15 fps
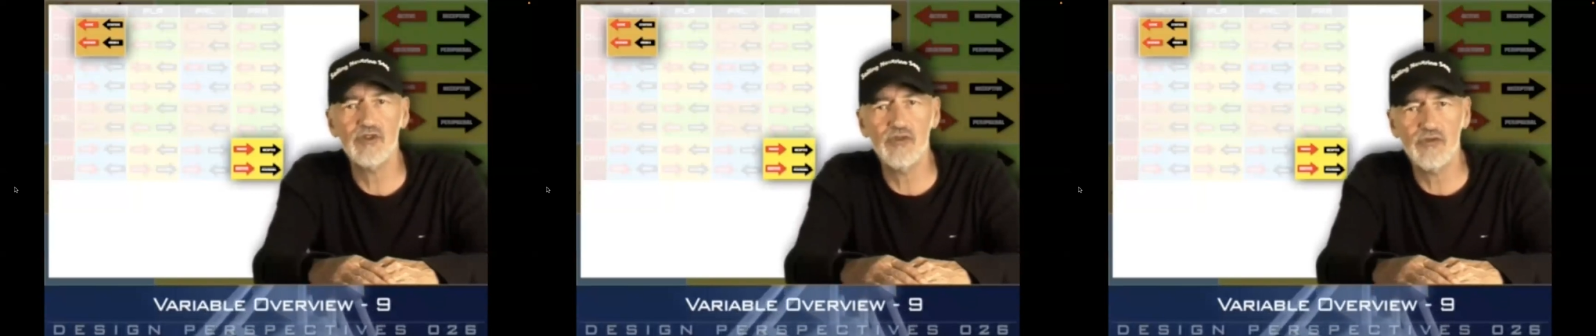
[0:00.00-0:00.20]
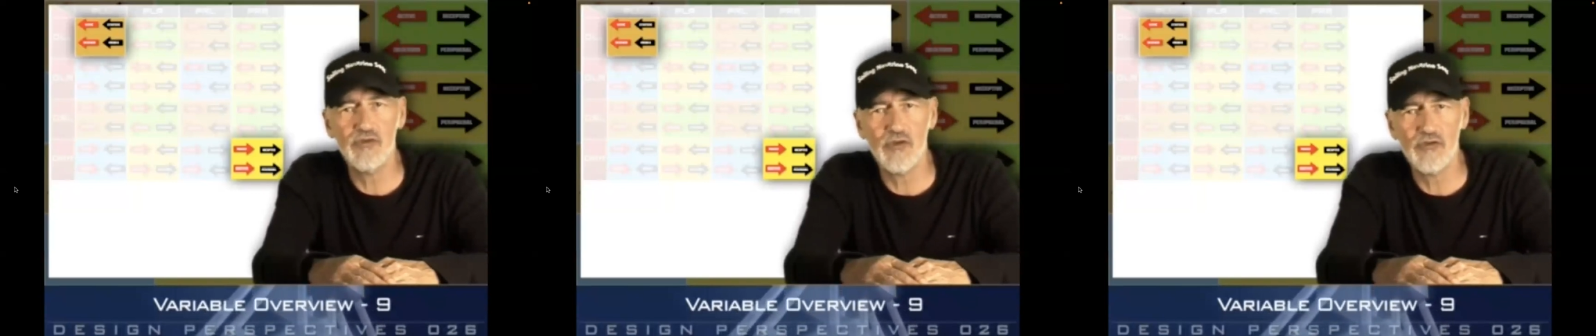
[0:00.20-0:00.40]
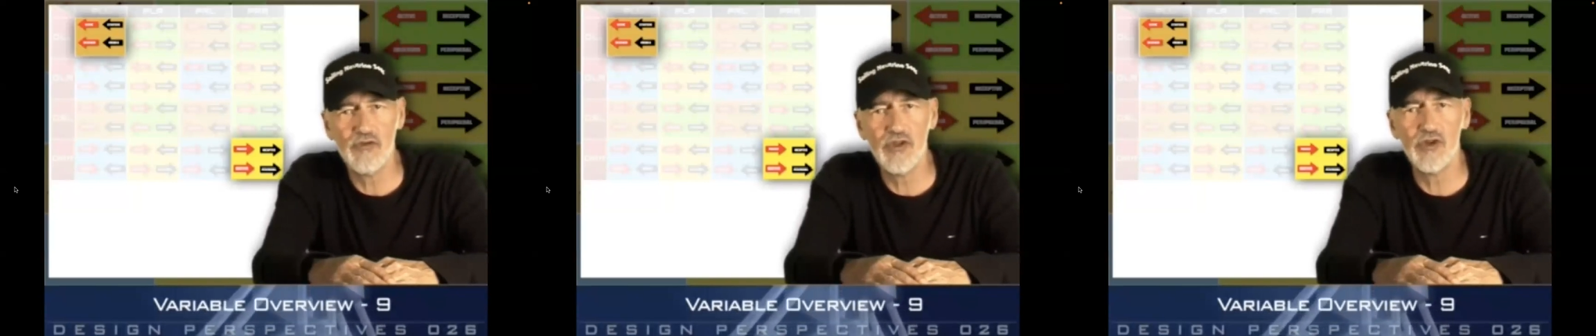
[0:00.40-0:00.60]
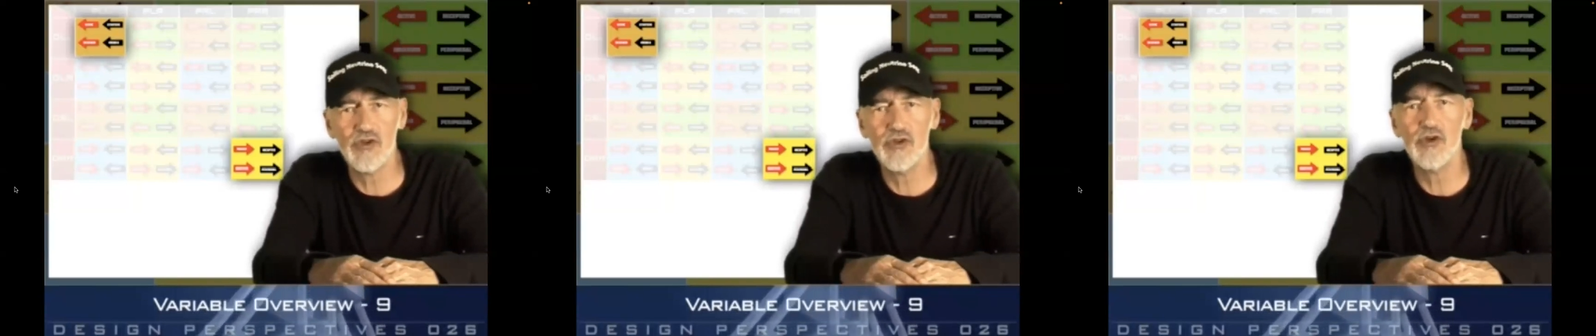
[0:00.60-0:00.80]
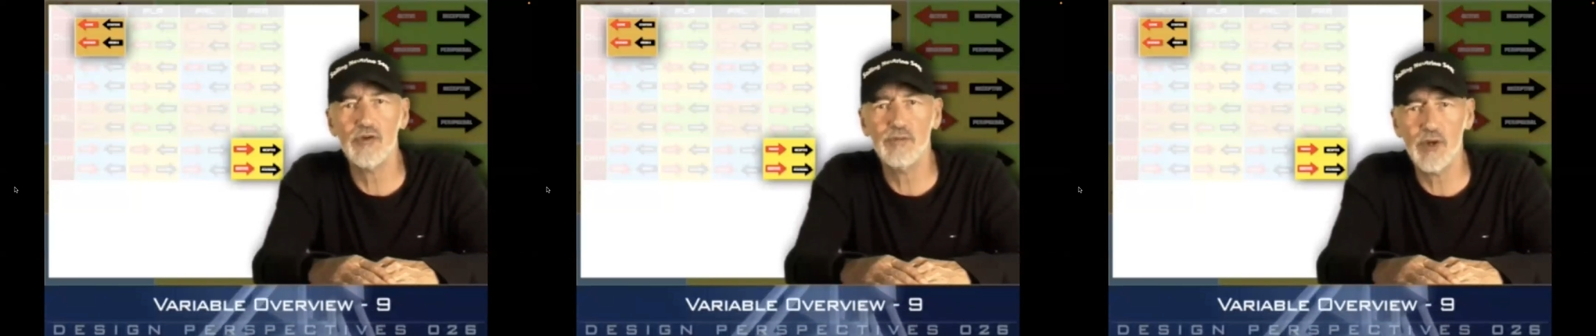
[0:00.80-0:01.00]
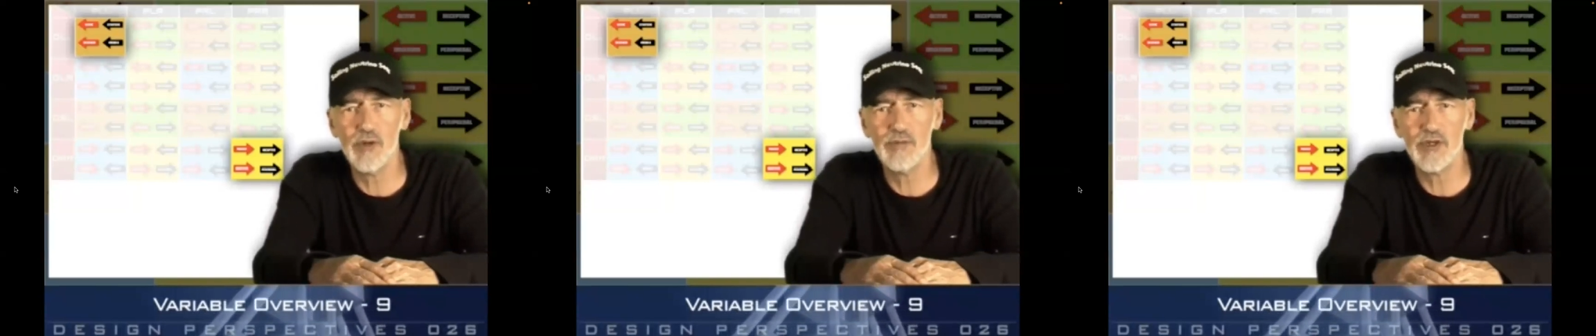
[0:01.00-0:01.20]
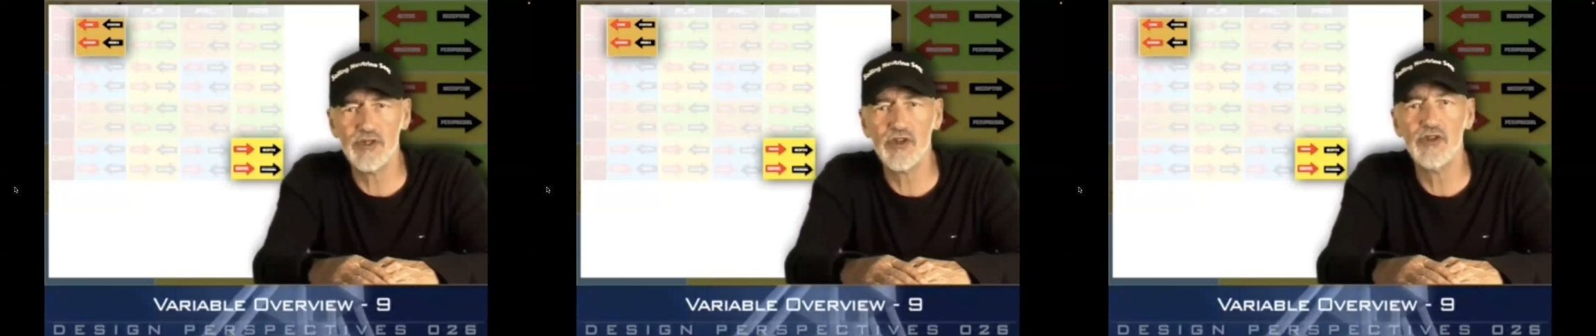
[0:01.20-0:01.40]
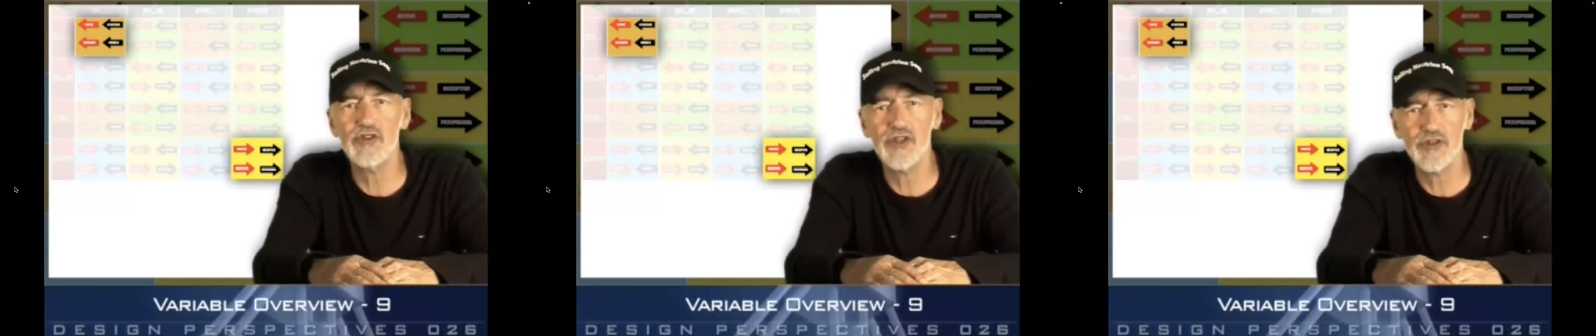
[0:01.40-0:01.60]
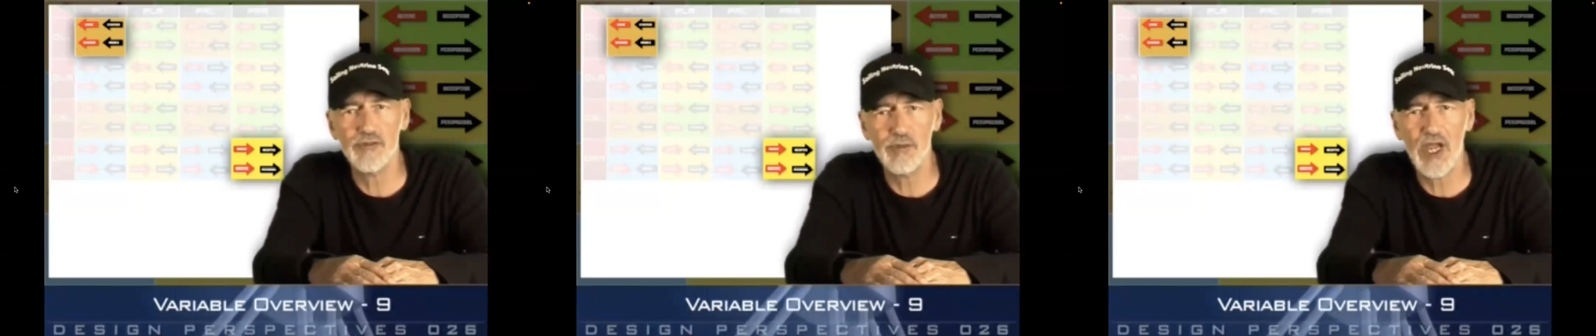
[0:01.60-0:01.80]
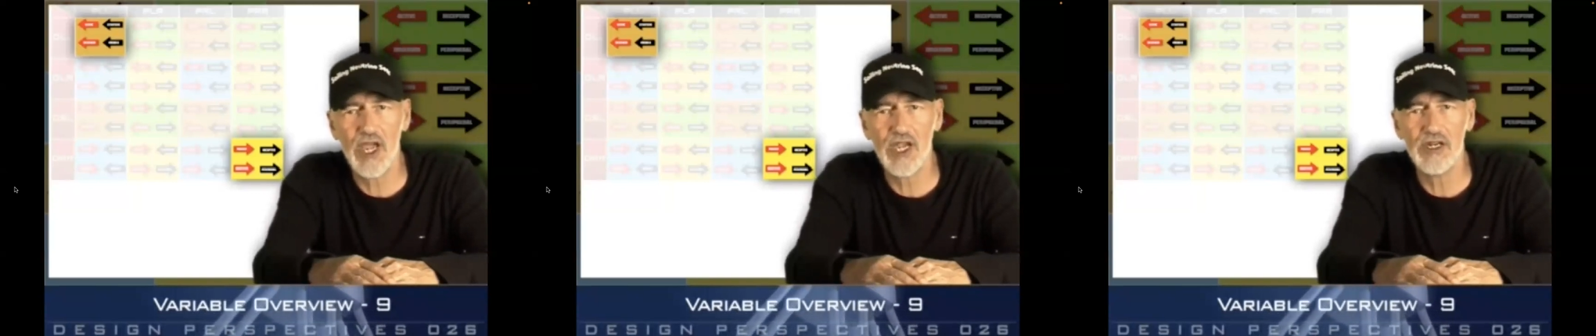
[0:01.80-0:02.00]
to fulfill your purpose on this
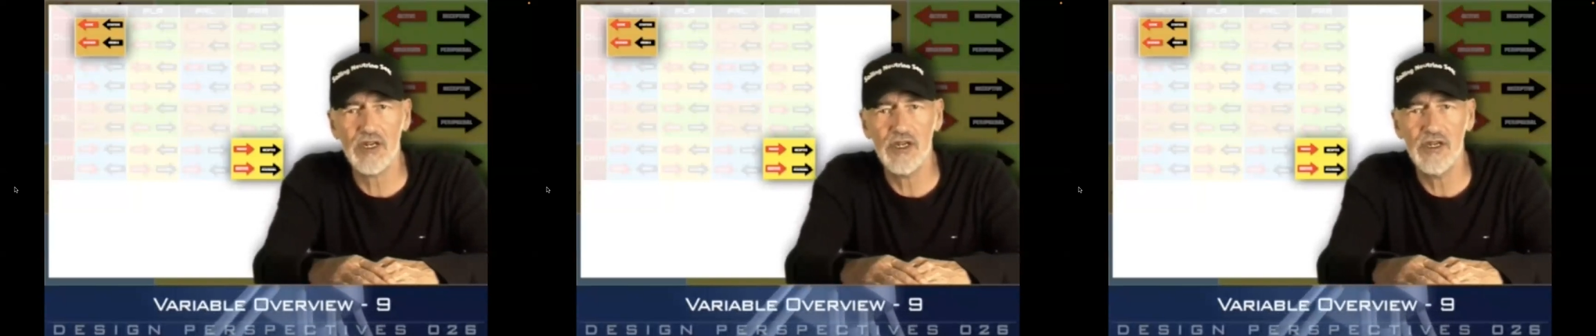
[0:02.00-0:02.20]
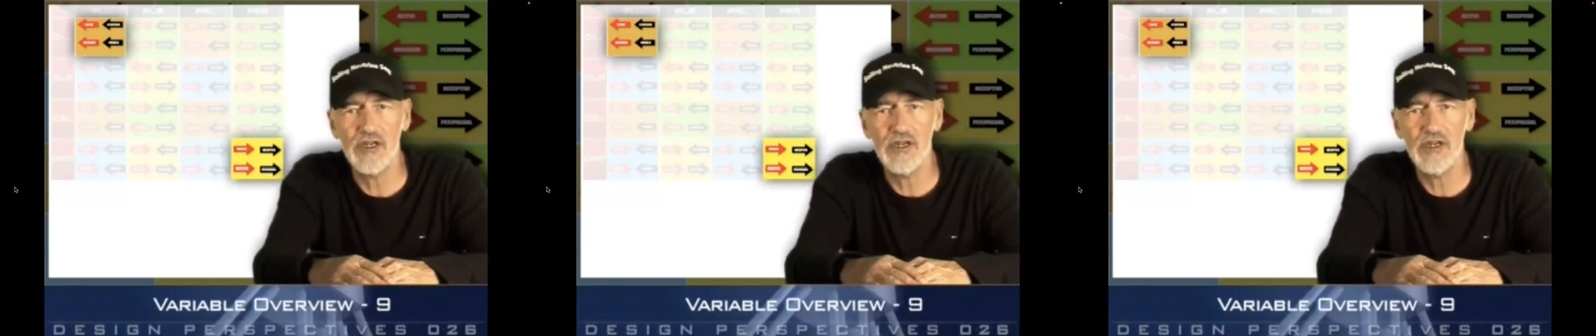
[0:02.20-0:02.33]
plane